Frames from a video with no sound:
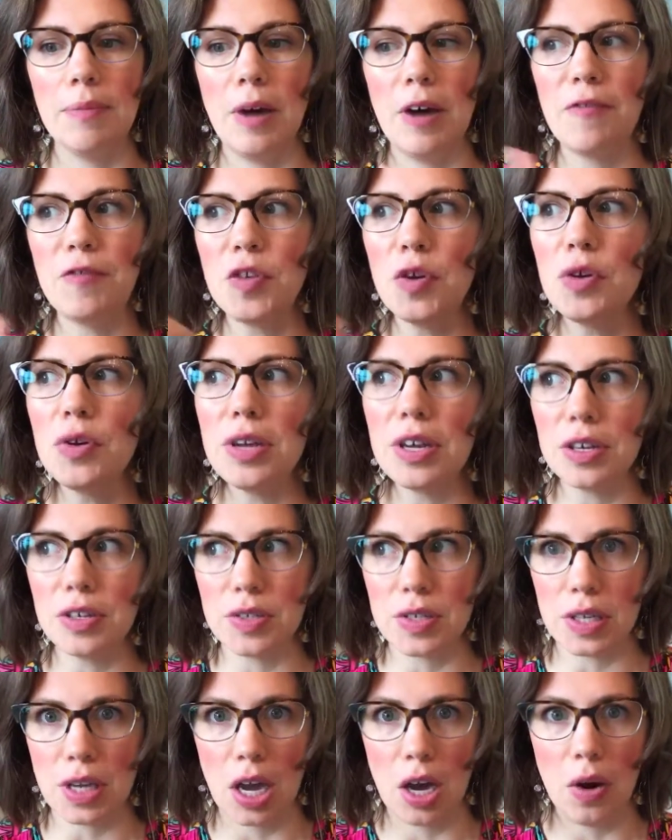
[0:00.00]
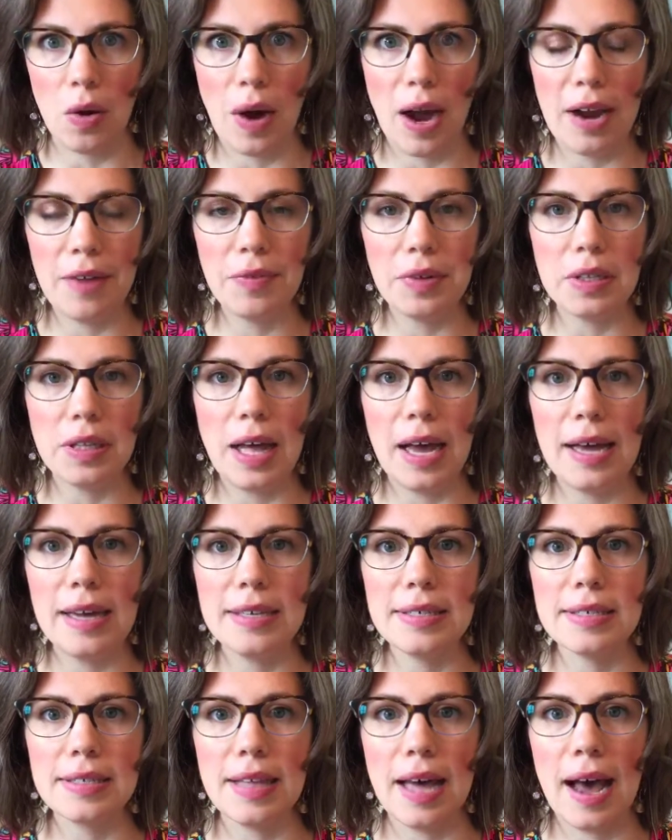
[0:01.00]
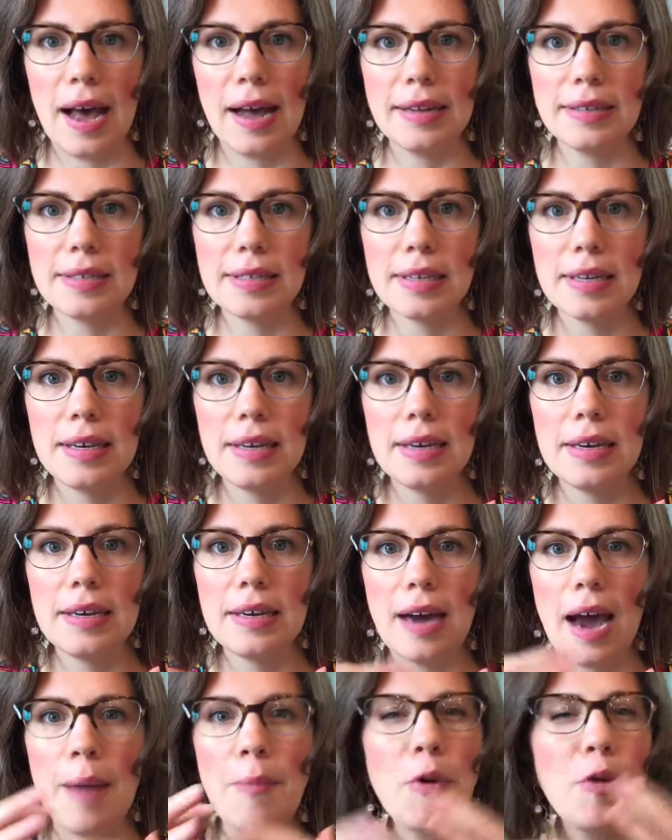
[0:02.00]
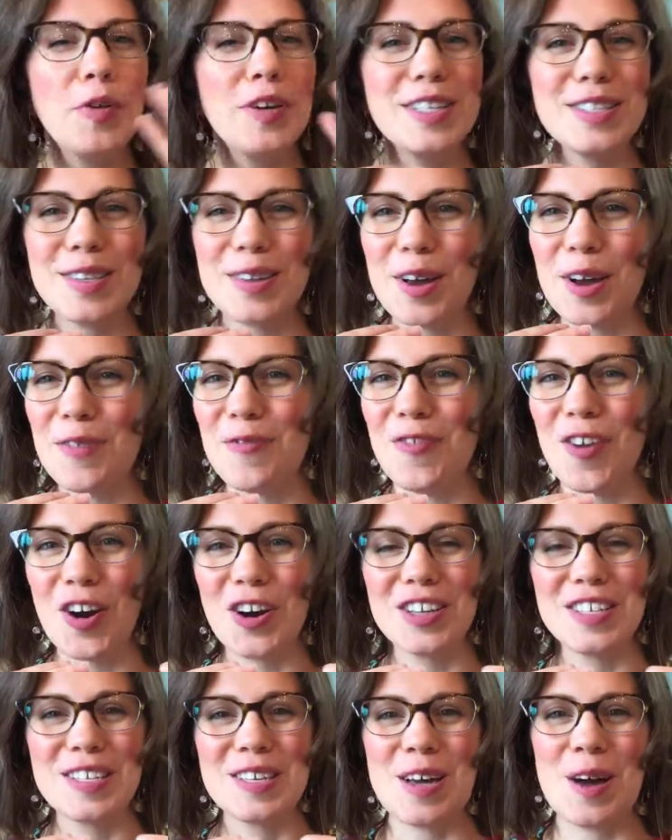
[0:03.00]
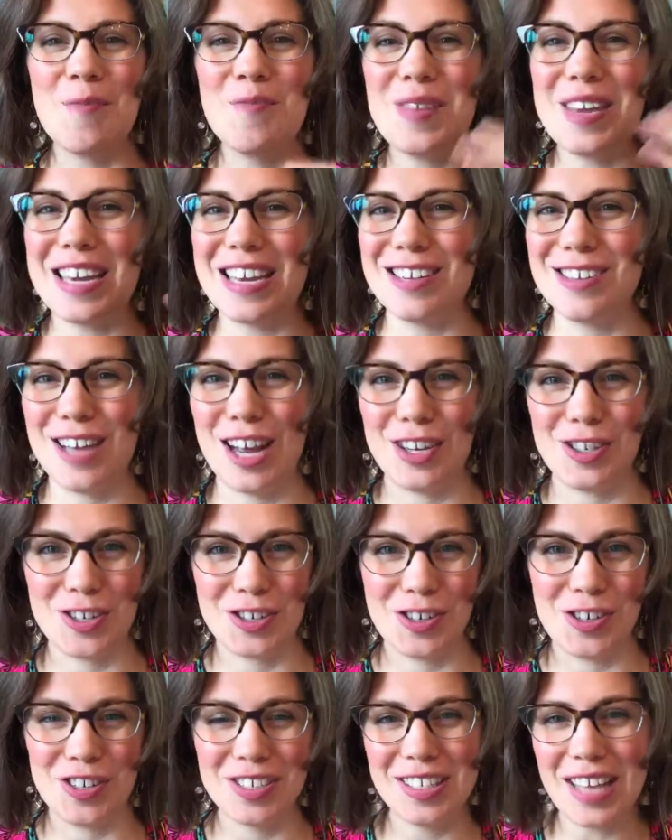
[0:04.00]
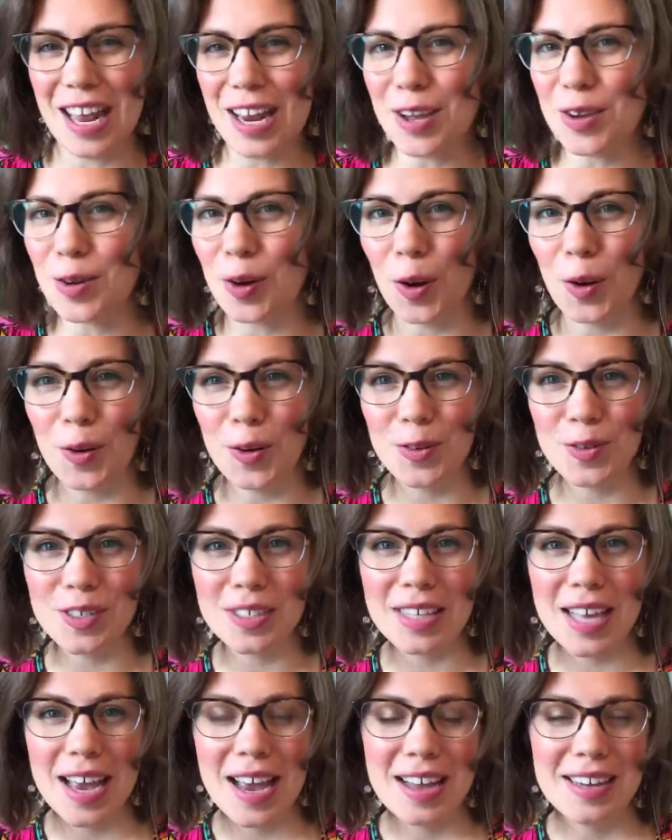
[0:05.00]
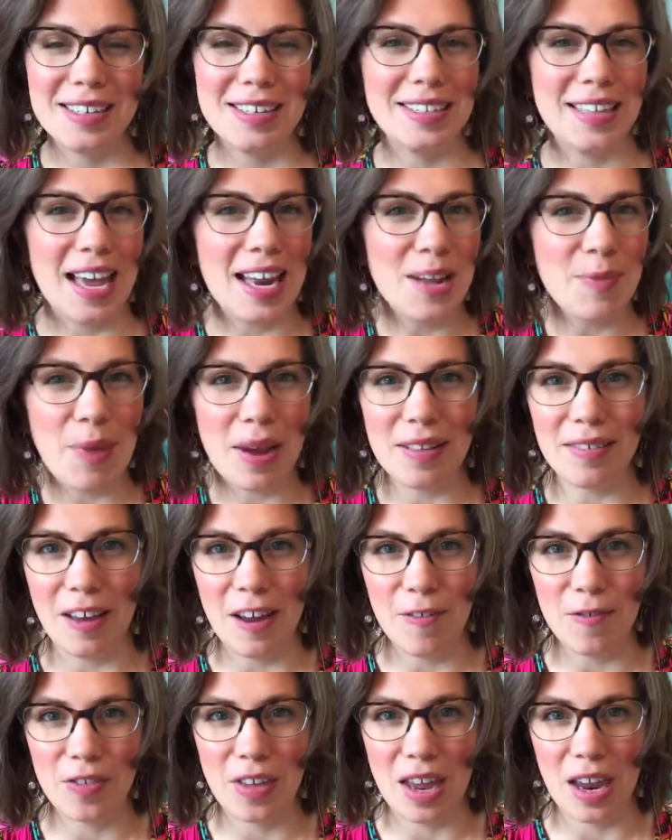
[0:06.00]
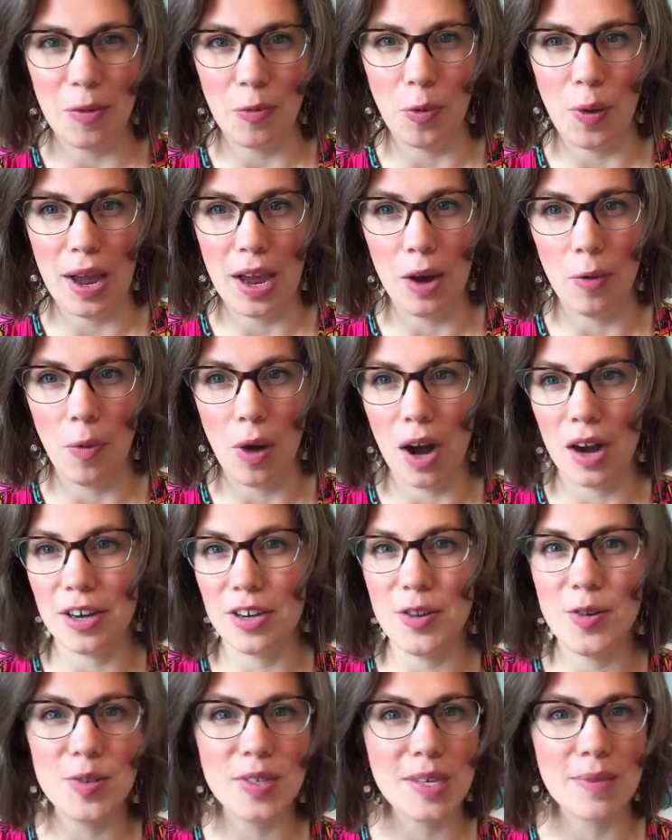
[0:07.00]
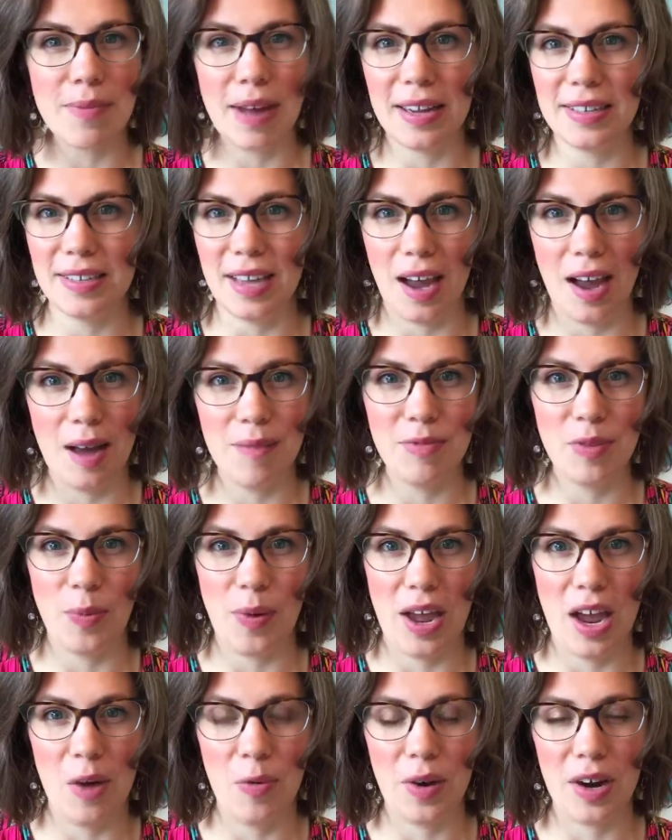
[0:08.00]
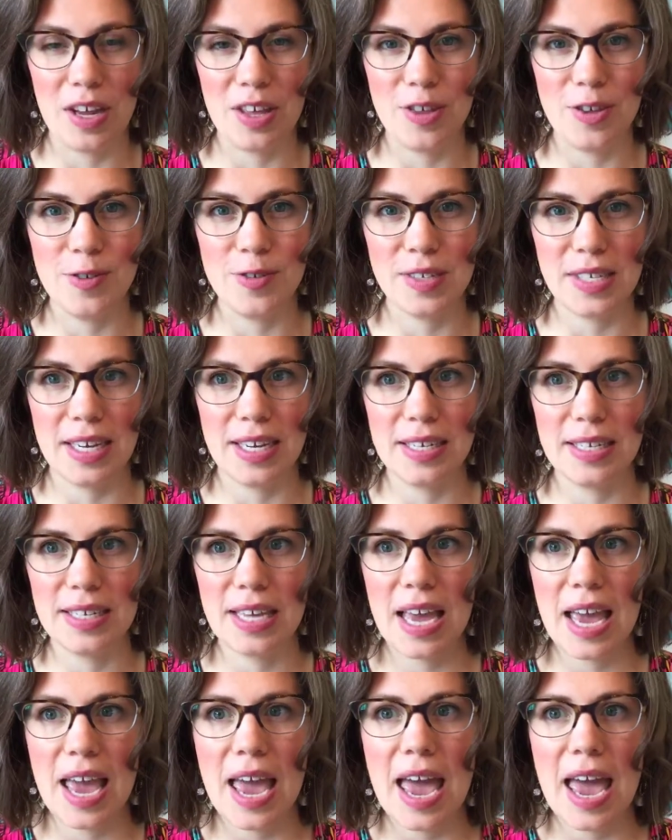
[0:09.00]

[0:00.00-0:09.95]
a few years ago, I realized that I'm always focusing on being intentional, setting goals, designing my life the way I want, using my time the way I want to use it,